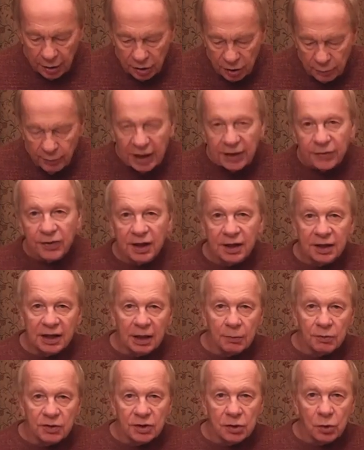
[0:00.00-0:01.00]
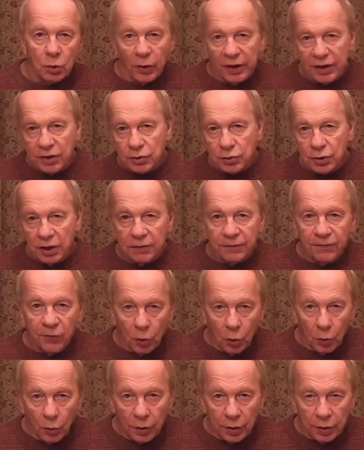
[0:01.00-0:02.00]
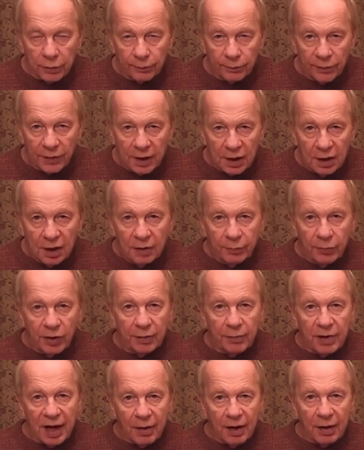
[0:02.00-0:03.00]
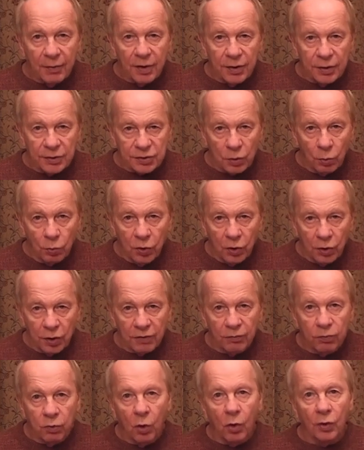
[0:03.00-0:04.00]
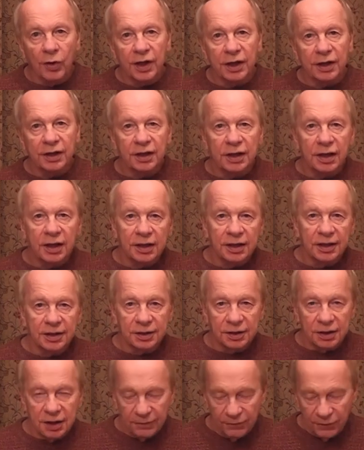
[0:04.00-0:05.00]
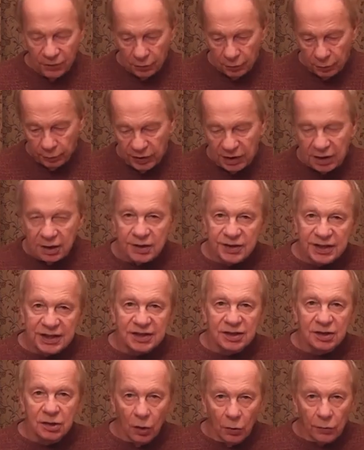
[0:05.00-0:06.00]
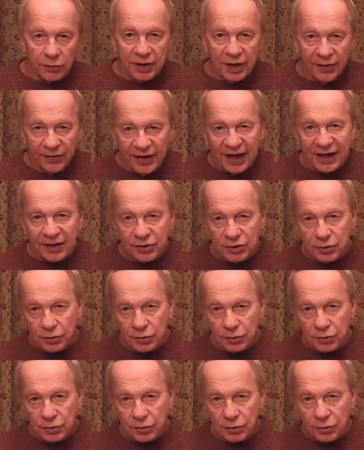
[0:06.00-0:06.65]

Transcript: You might think that was quite straightforward, but there's a word of warning that I need to give you, because it's not that